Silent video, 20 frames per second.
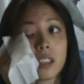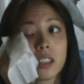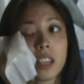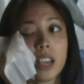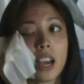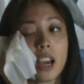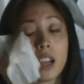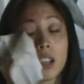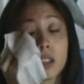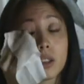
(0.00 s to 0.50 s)

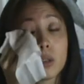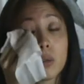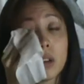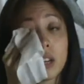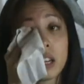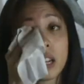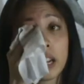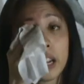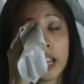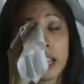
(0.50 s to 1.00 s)
Yeah, you don't
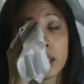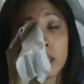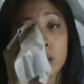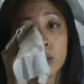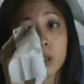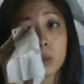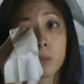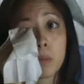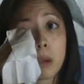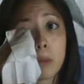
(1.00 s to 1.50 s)
want to get
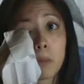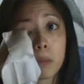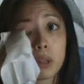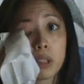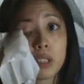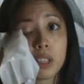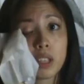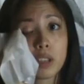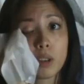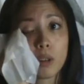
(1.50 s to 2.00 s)
those
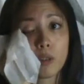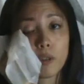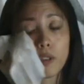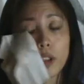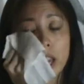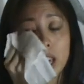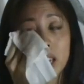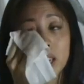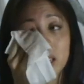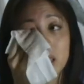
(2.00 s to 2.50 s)
pimples in your
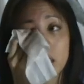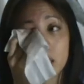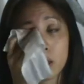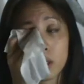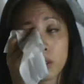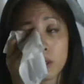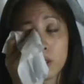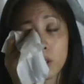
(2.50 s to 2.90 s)
face